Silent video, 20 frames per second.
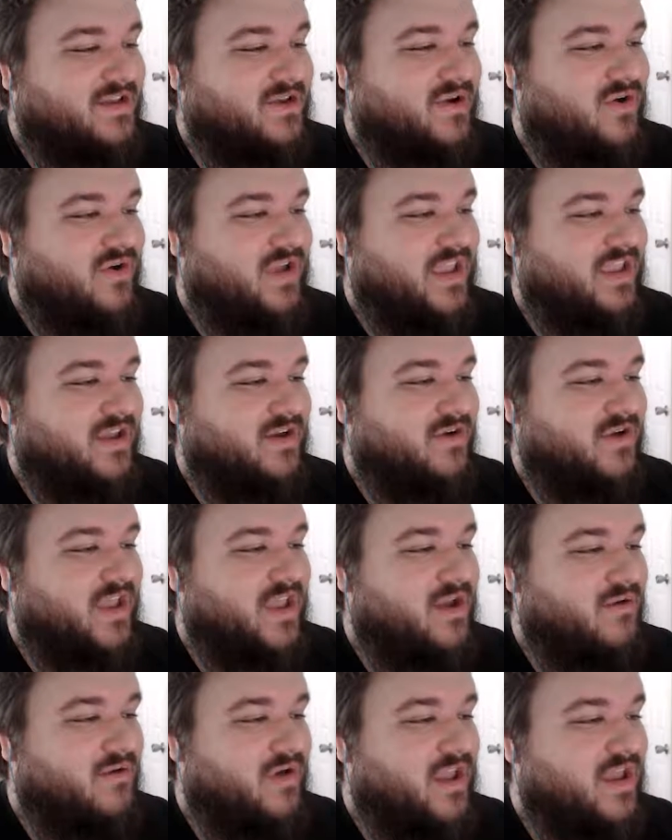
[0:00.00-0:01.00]
Okay,
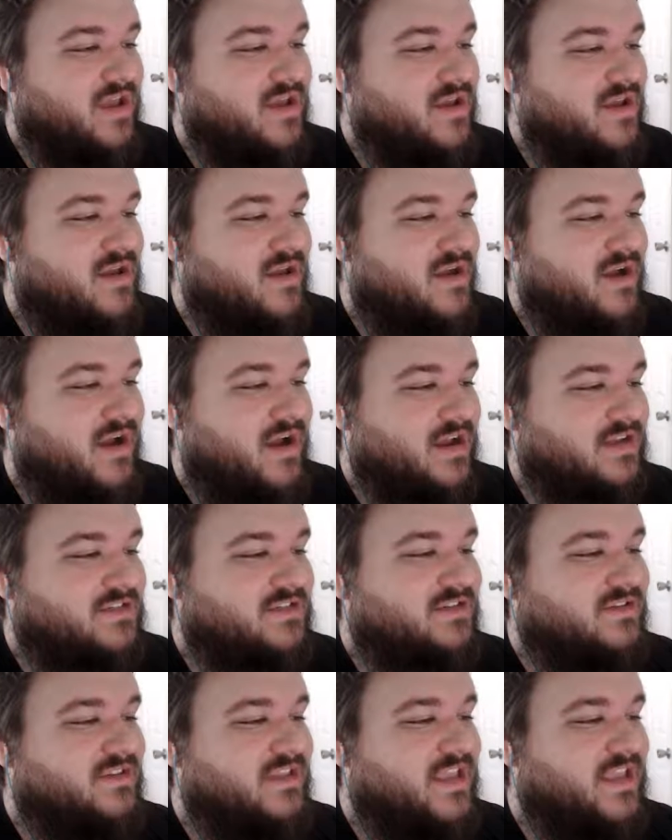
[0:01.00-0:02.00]
okay, okay. I
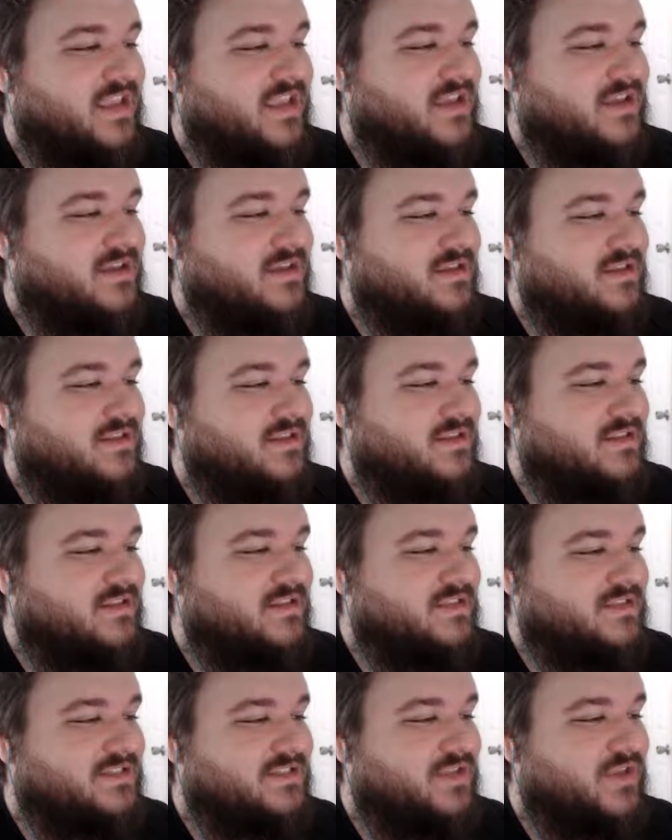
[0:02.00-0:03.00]
still think
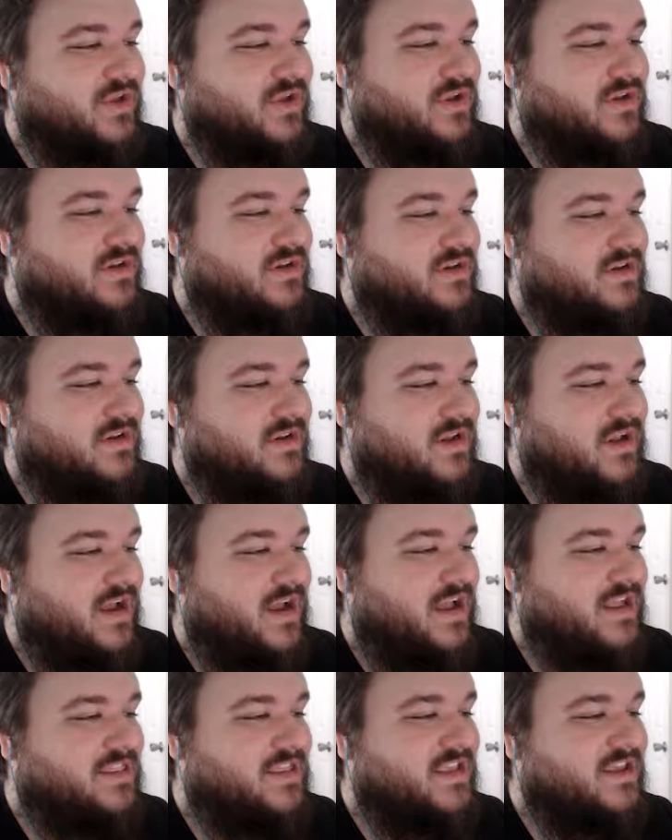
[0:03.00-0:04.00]
this is good.
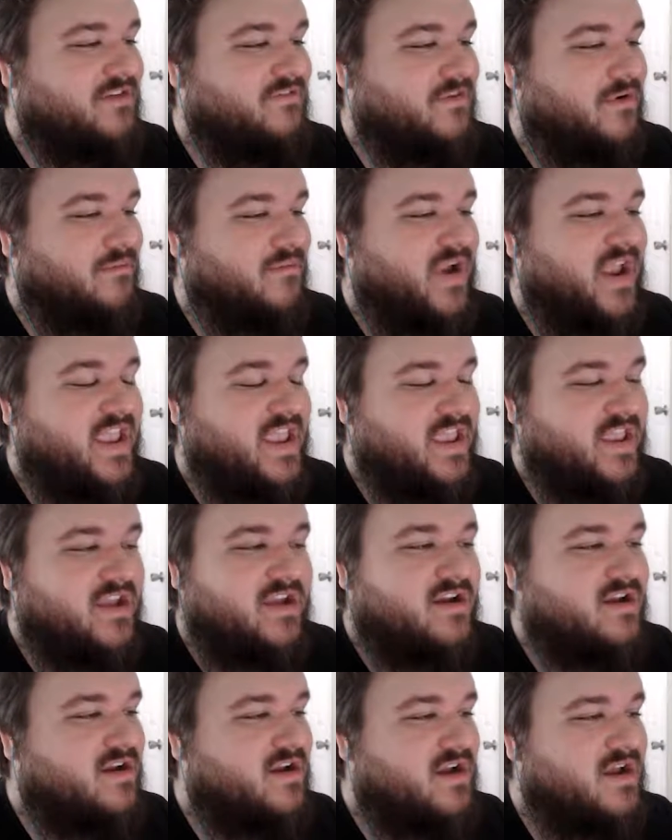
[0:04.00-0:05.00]
I think if I'm right
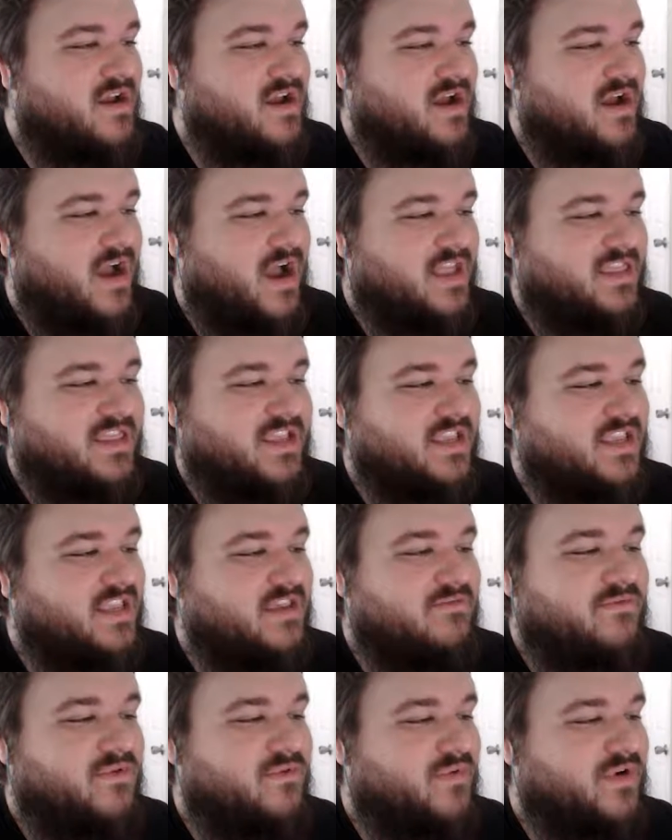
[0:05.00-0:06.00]
here, I think
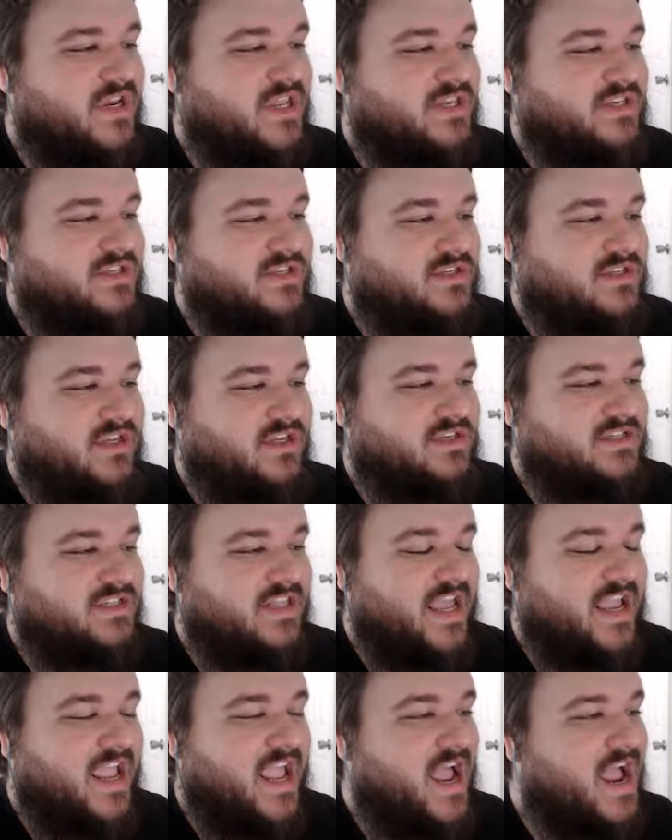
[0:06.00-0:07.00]
even when he gets
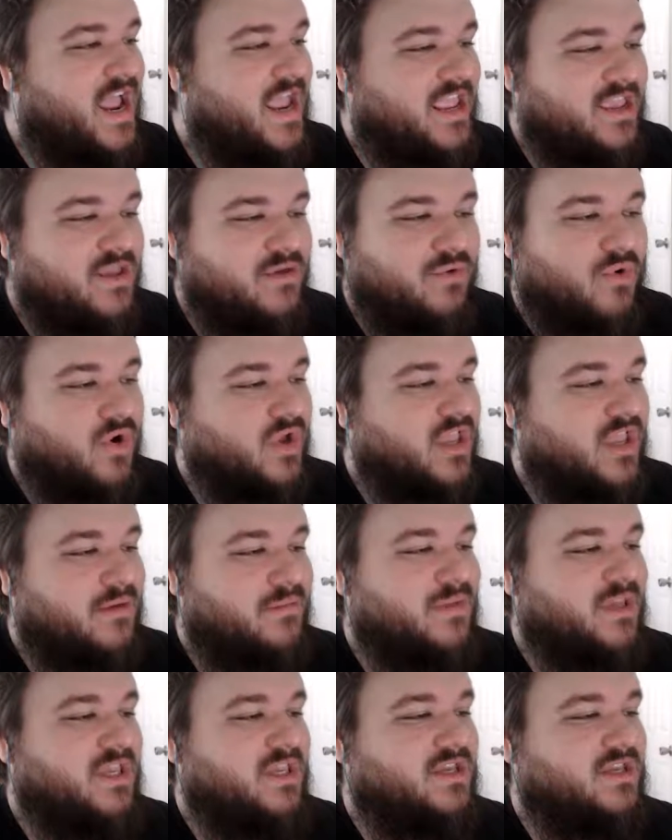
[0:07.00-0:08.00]
that guy, he won't give
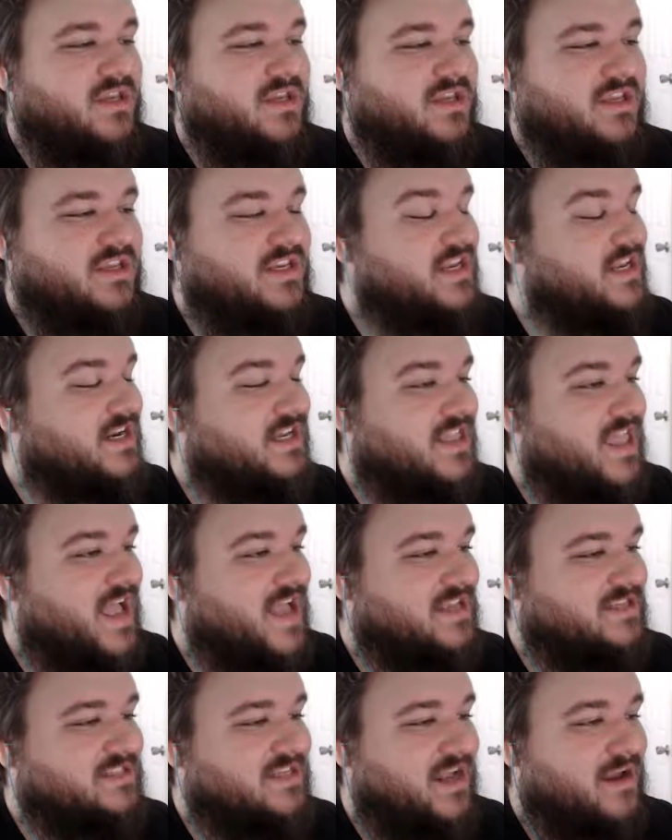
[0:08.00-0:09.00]
me. He didn't
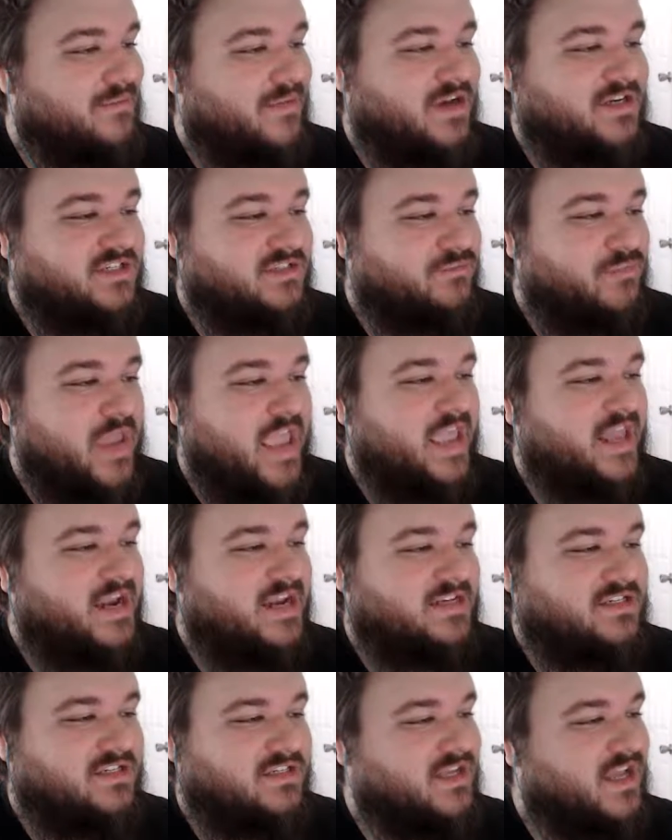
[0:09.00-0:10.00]
last time. I just
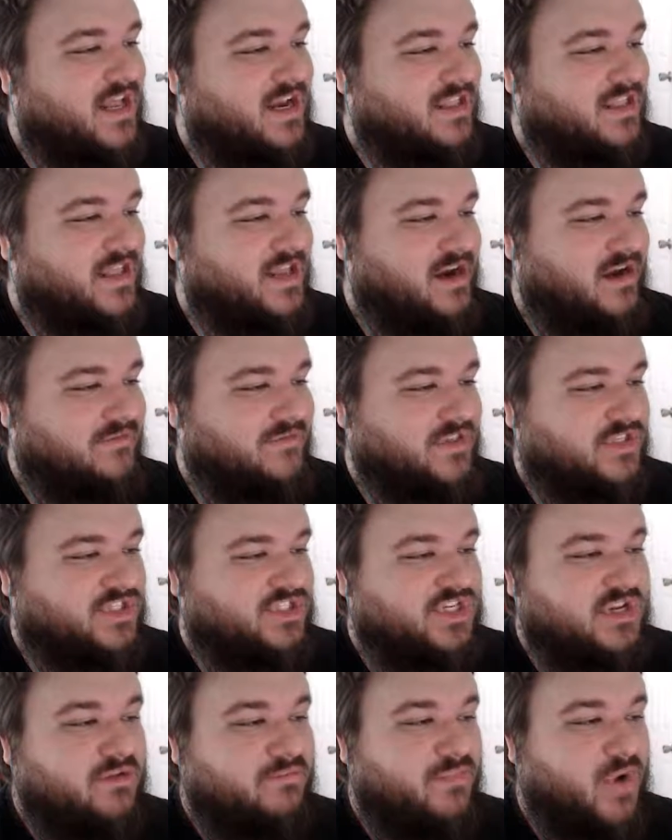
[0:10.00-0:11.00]
panicked and kind of let off of the
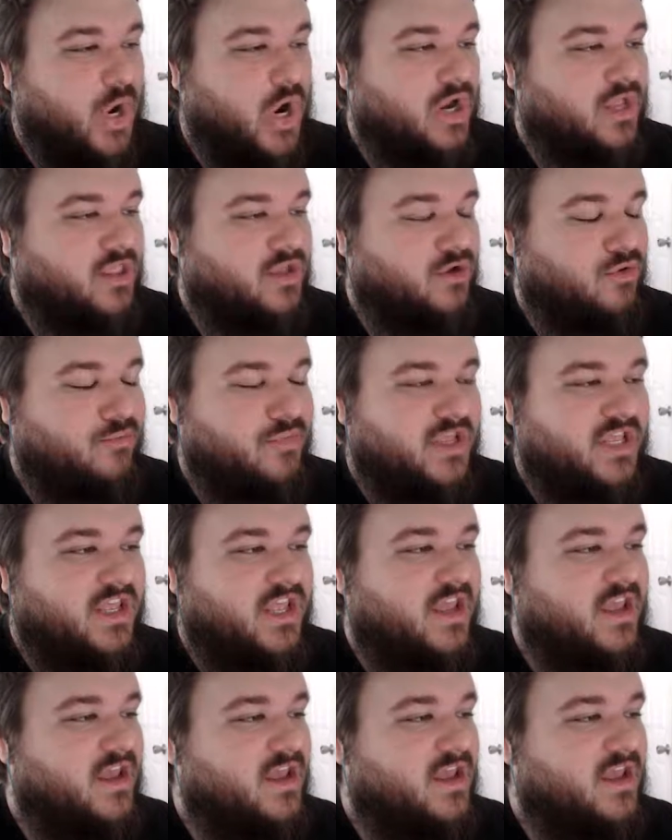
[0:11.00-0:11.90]
cheat bar a little bit.